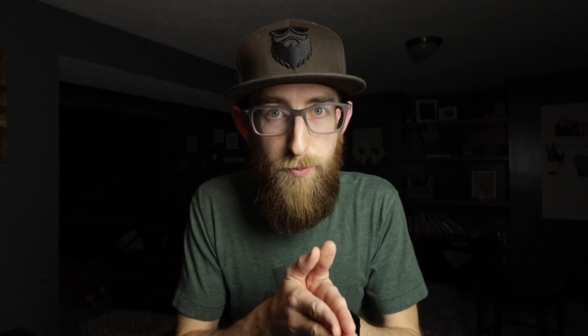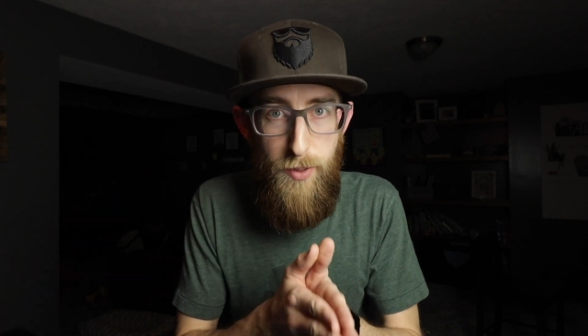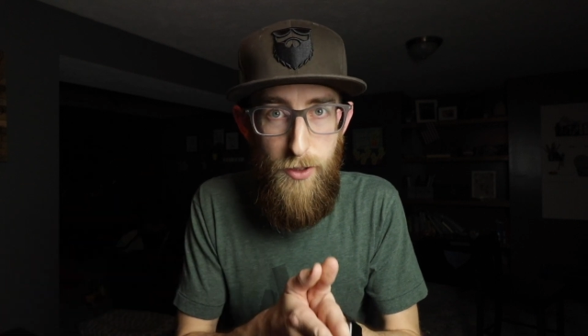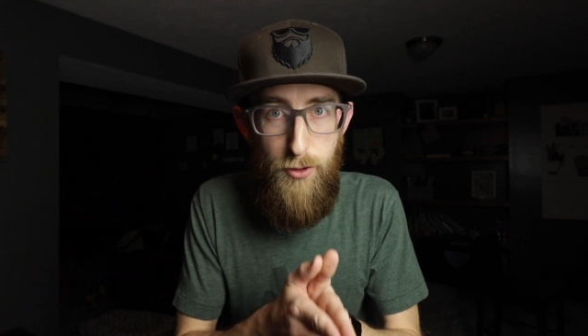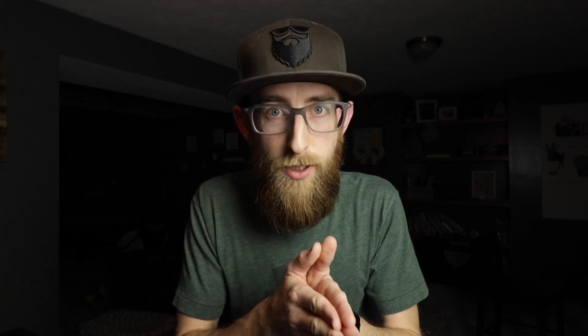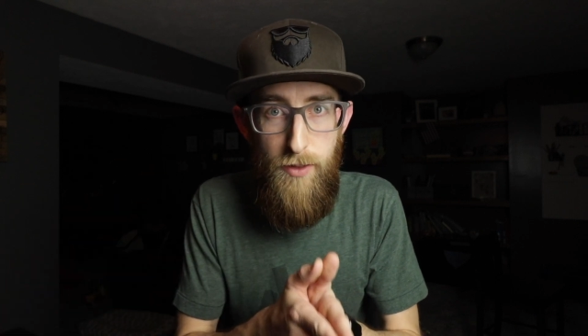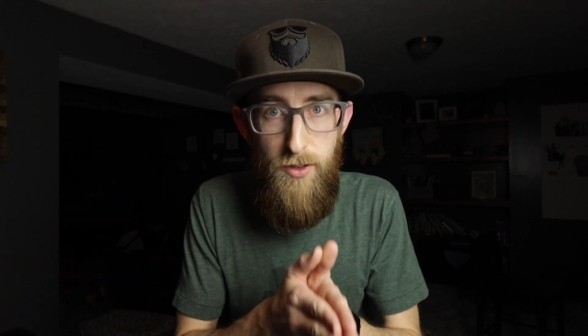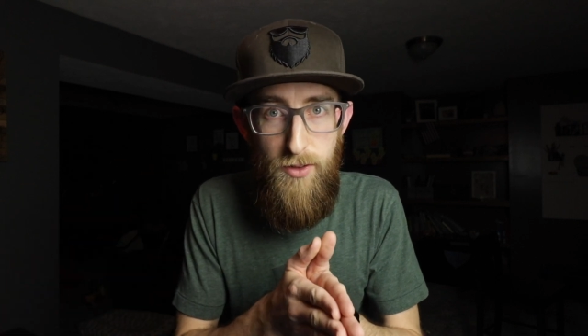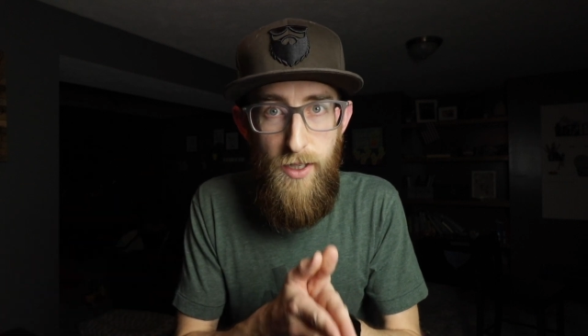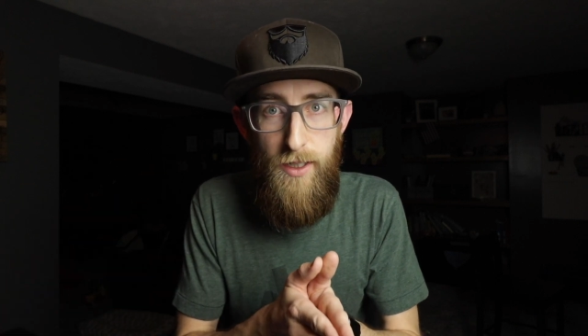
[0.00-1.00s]
picture
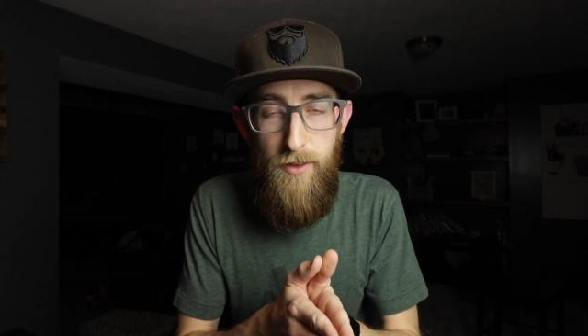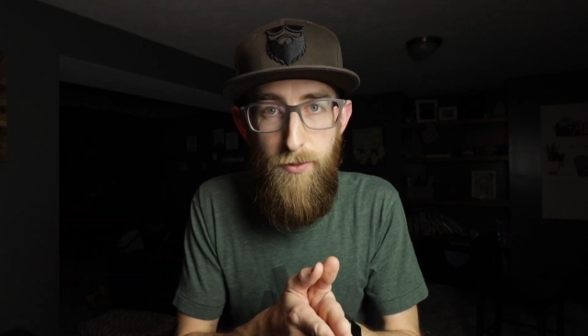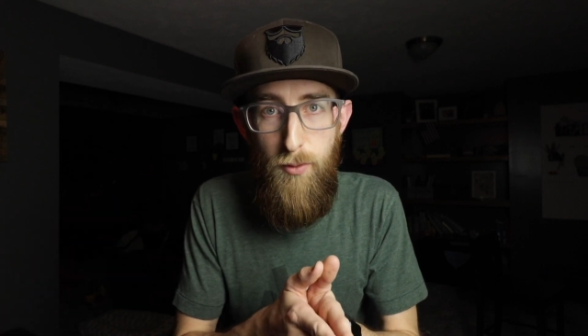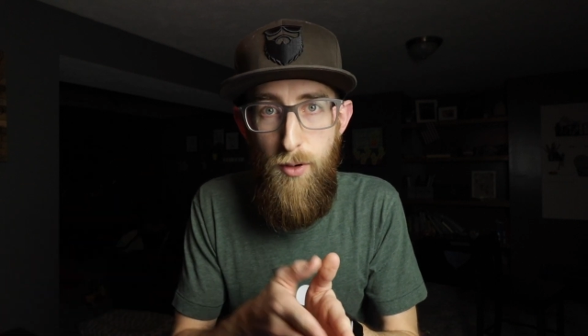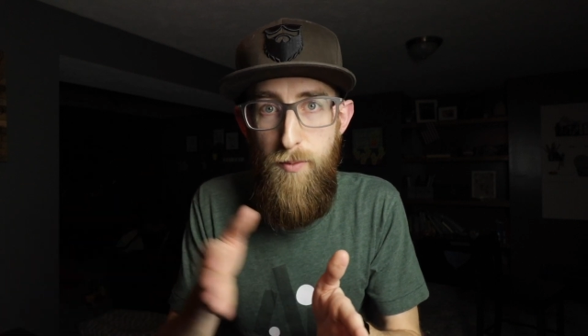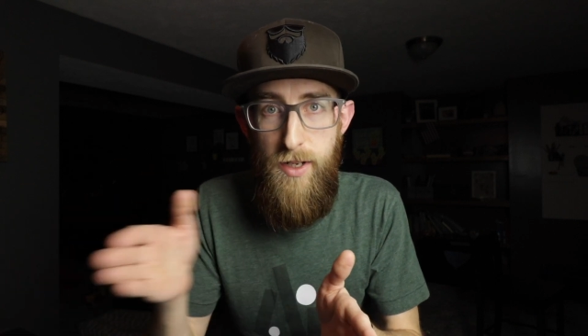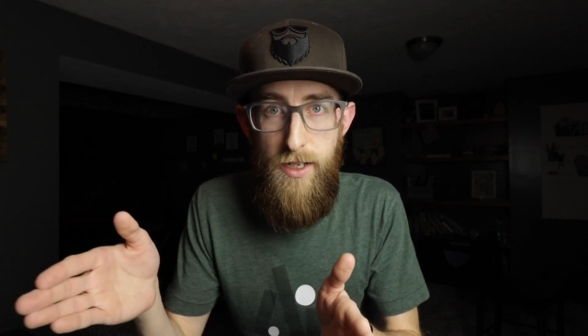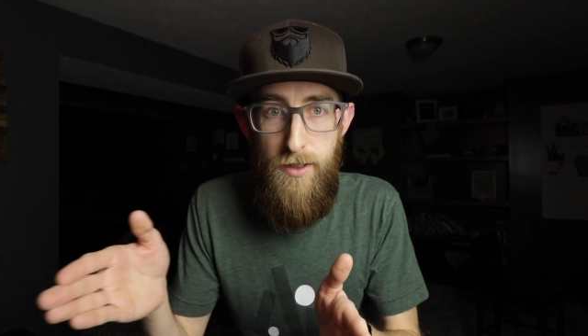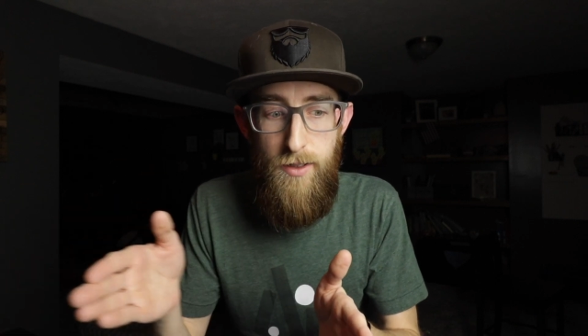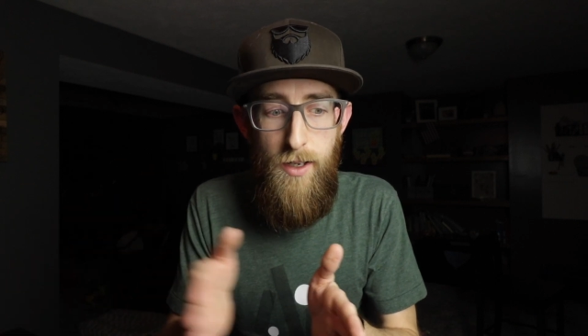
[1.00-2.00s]
every second for a
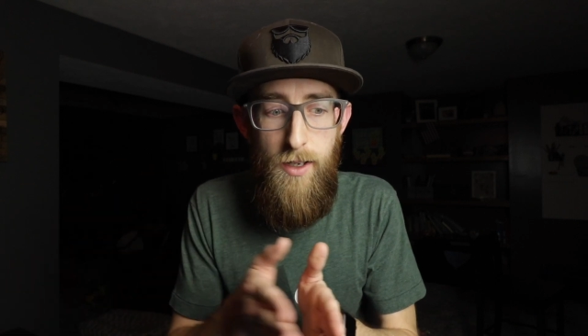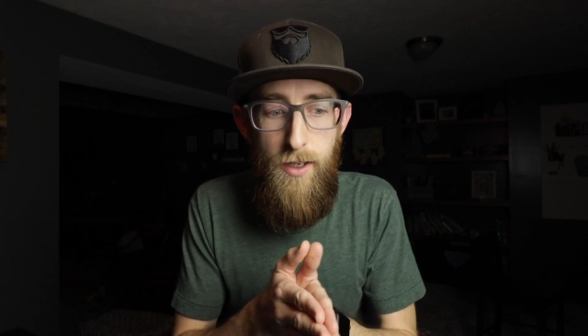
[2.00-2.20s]
minute,